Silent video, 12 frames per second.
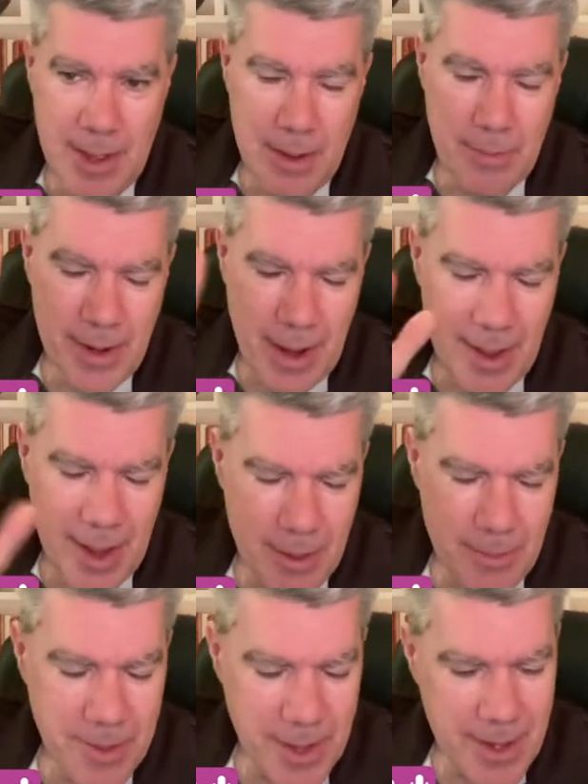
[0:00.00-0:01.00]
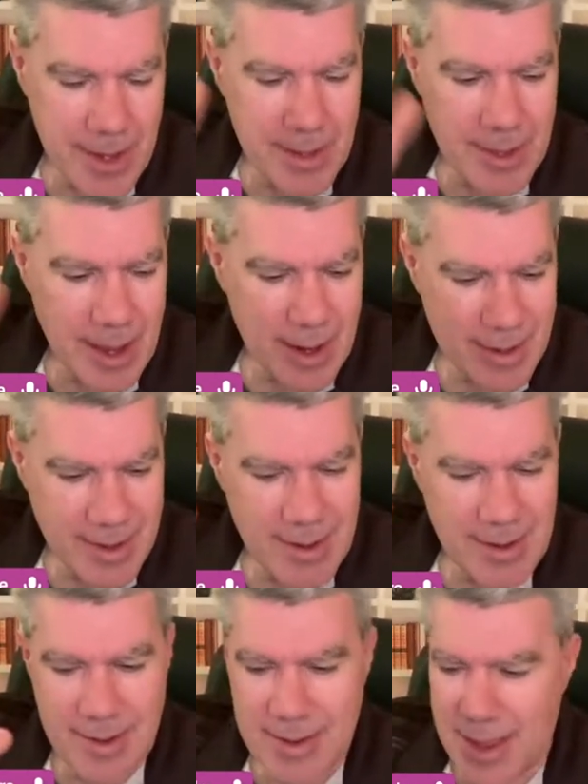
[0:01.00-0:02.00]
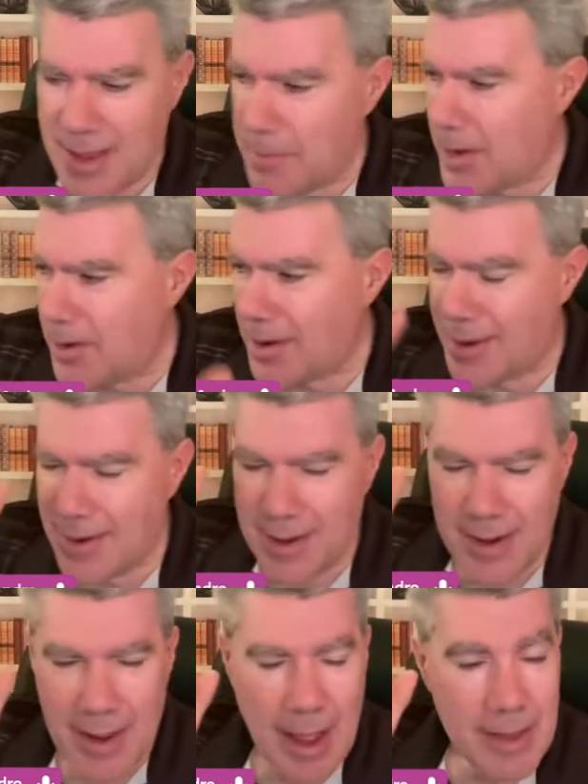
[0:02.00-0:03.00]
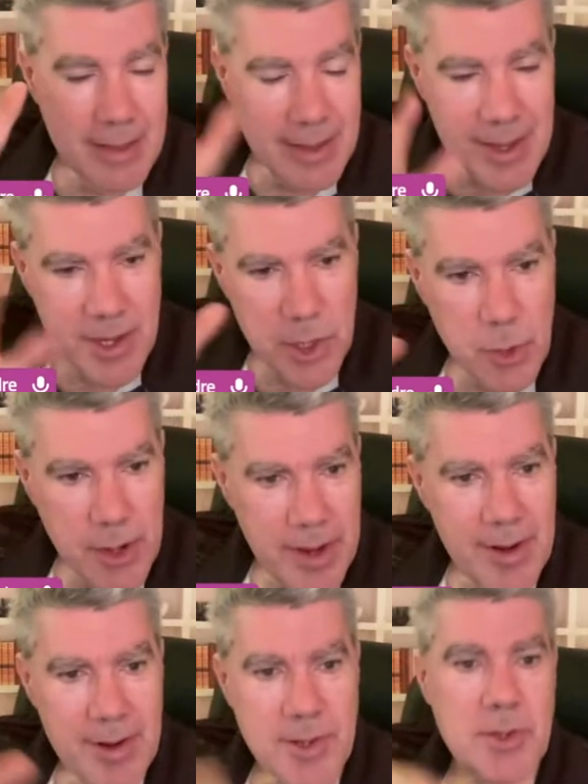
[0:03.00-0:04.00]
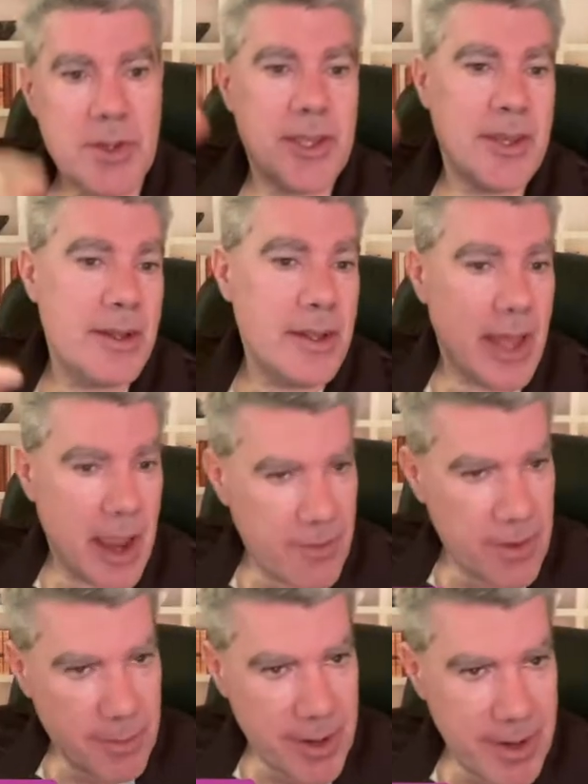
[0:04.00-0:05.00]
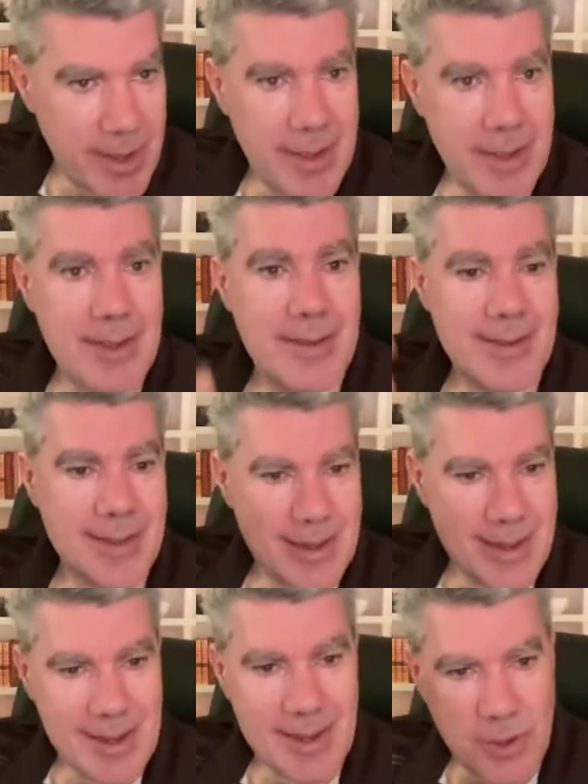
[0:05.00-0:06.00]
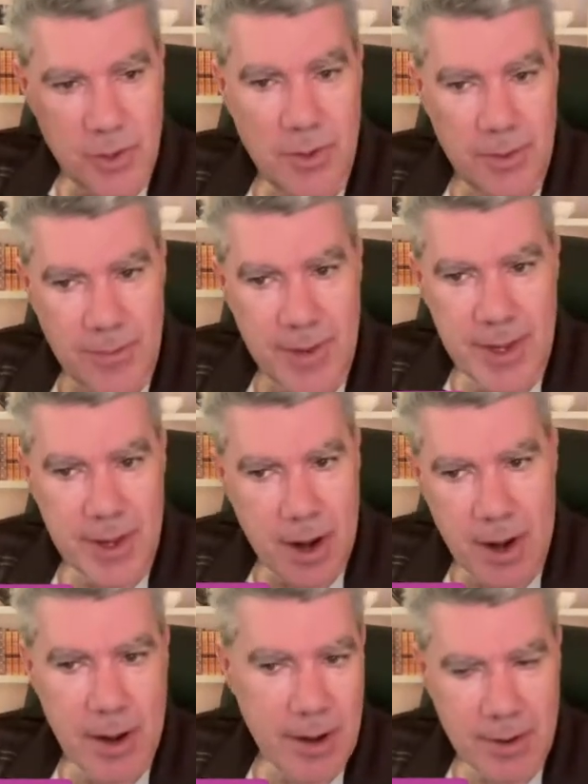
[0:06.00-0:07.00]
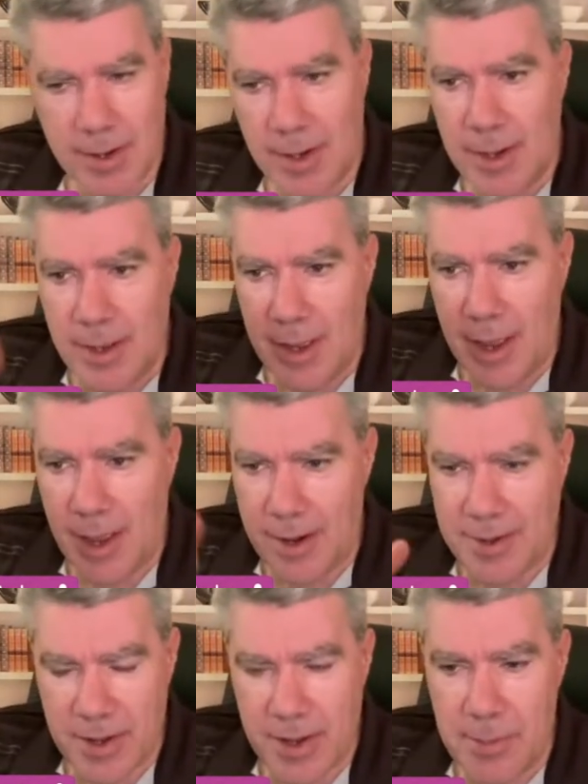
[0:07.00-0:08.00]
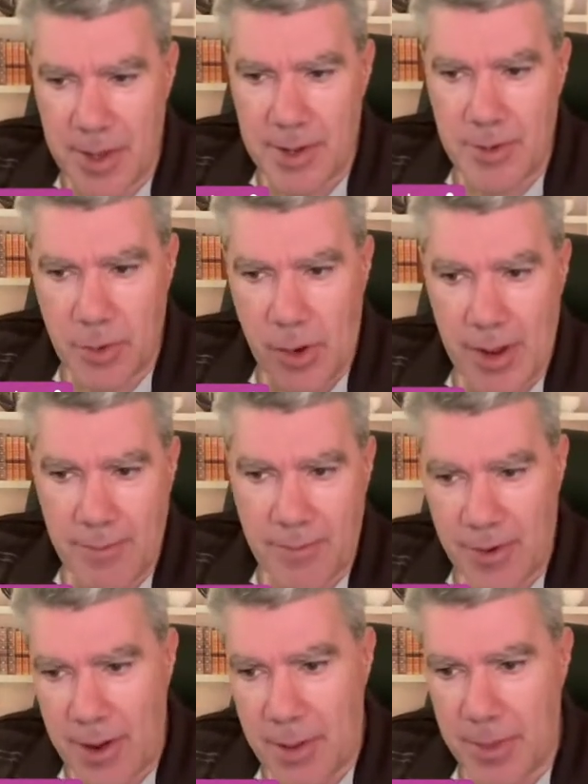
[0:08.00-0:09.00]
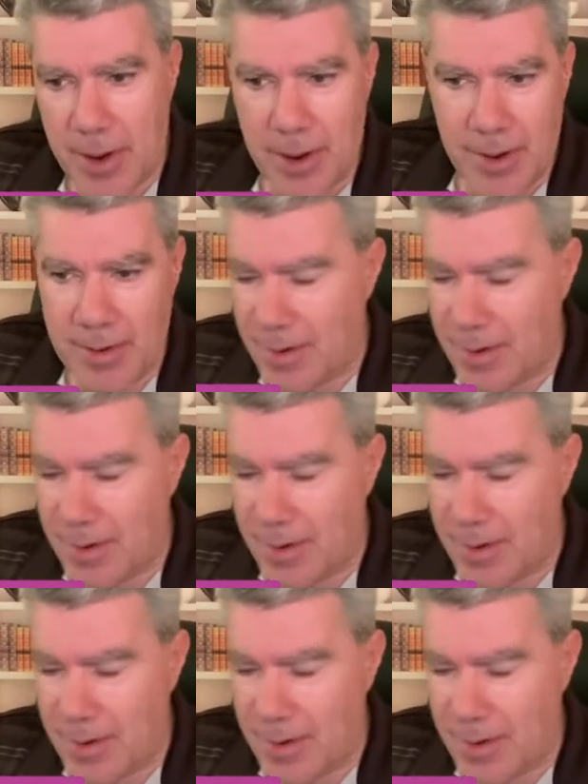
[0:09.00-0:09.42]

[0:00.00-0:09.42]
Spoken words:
But I am thinking that it's going to take about at least 20 years till everybody is into VR. And it's going to be growing from there.